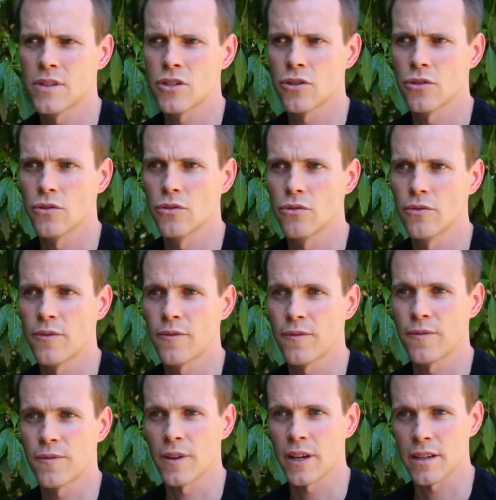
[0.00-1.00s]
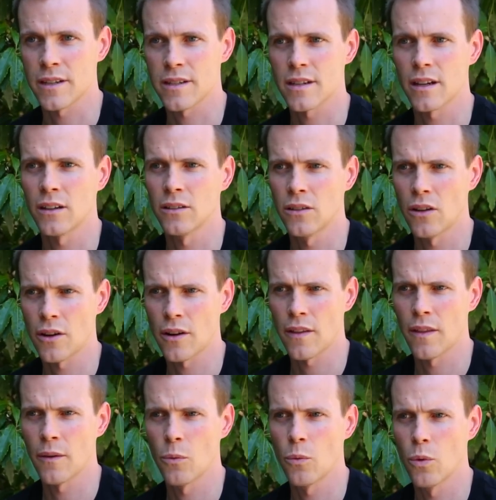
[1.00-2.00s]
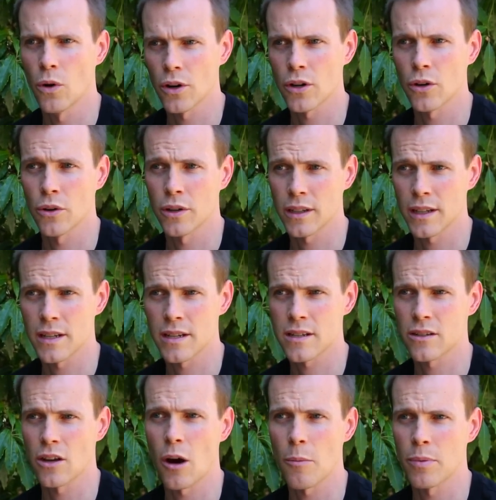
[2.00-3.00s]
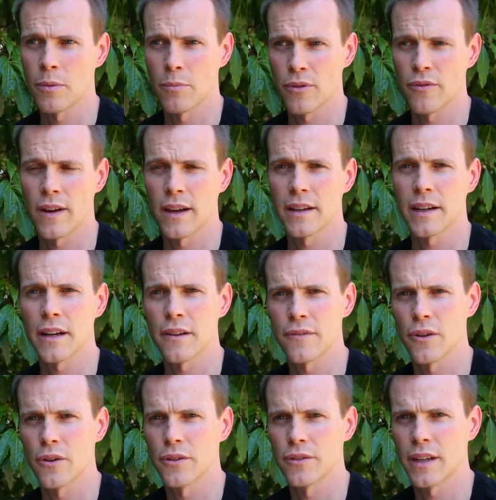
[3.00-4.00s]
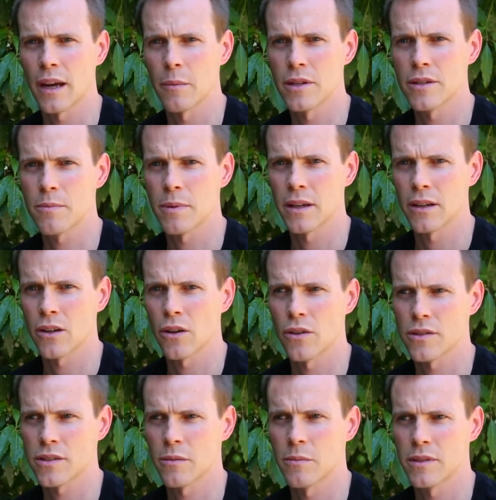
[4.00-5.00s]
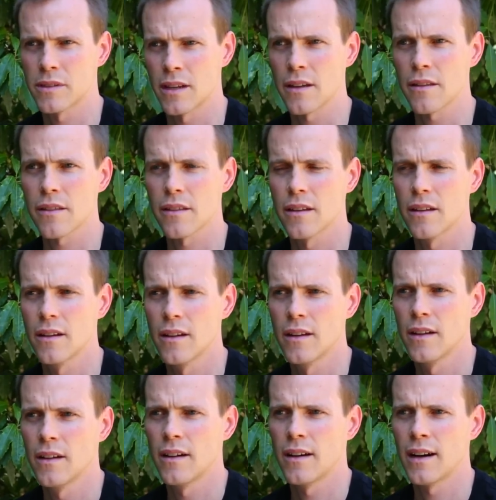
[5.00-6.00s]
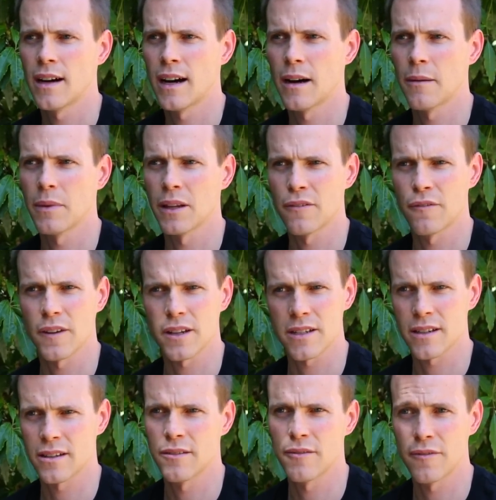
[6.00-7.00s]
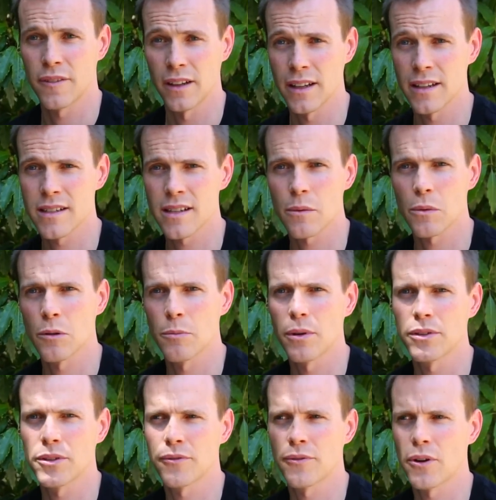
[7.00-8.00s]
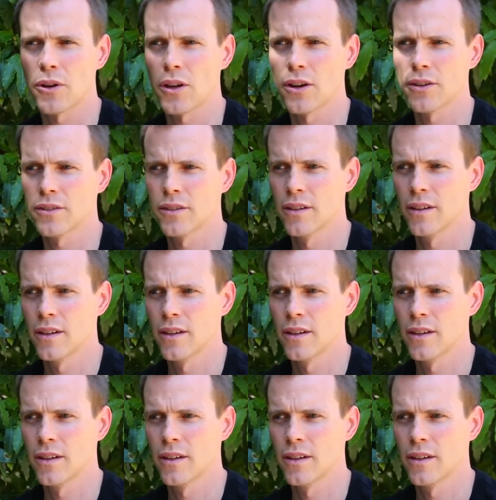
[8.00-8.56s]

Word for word: to fix a lot of the work, or at least stop and prevent any further damage being caused to my teeth, like fixing fillings that were about to fall out,